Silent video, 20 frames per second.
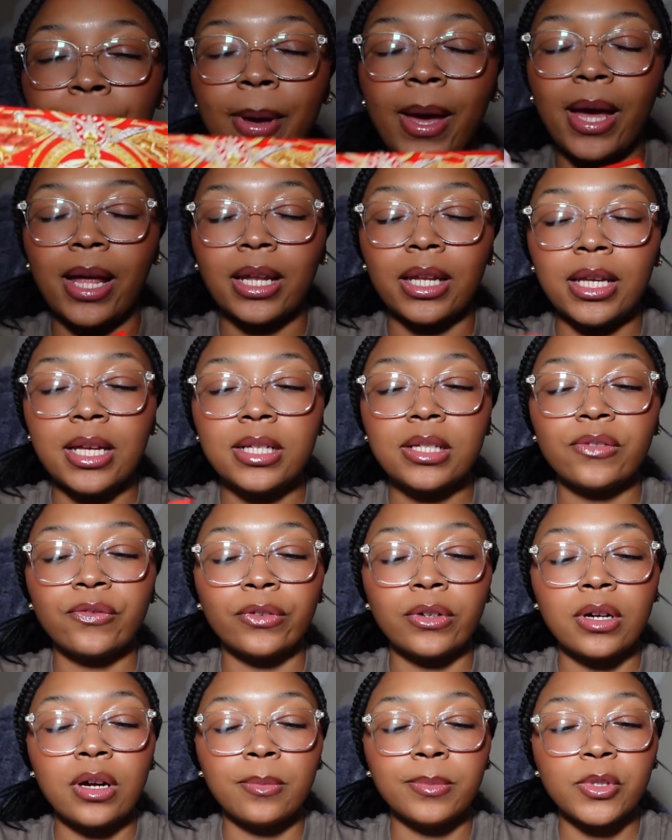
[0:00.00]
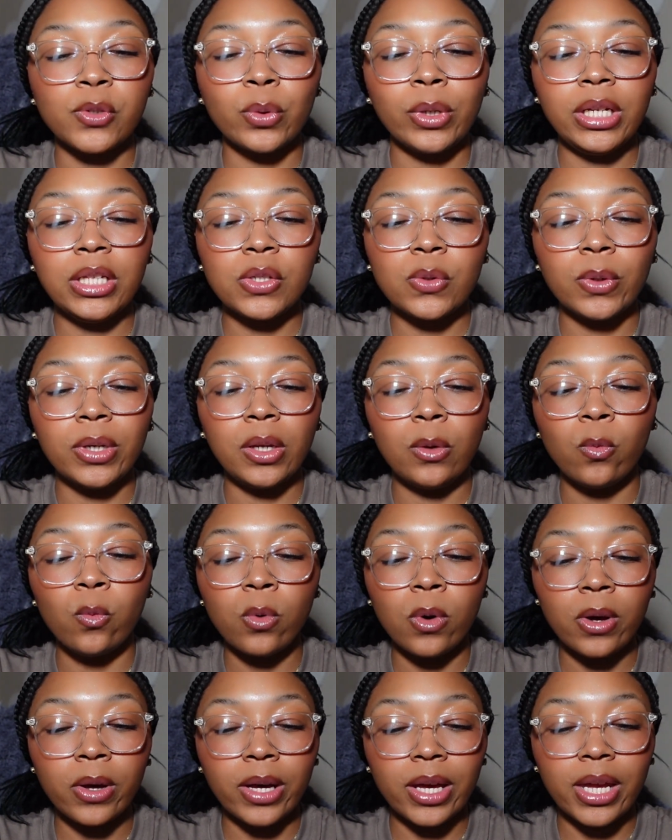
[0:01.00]
palettes from
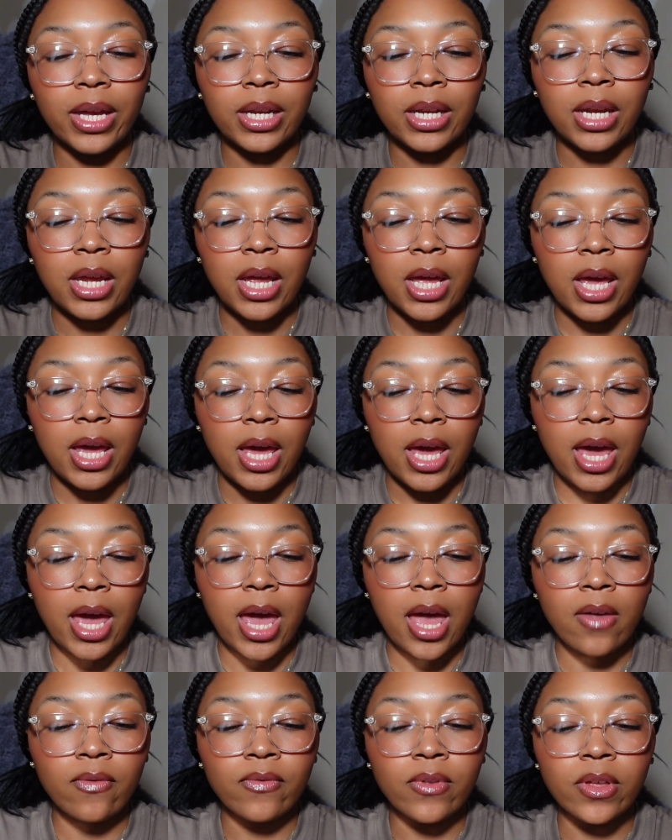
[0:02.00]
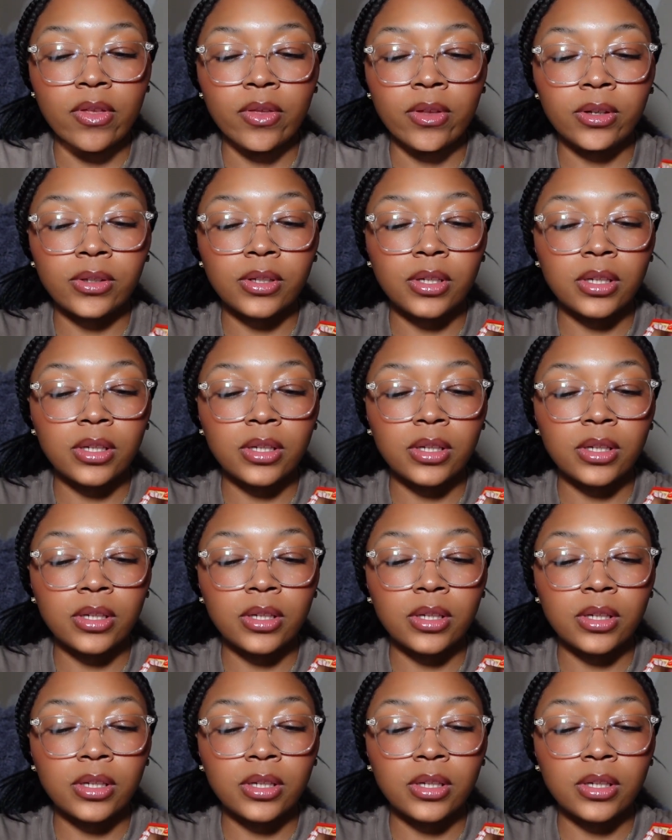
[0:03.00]
2021, and then this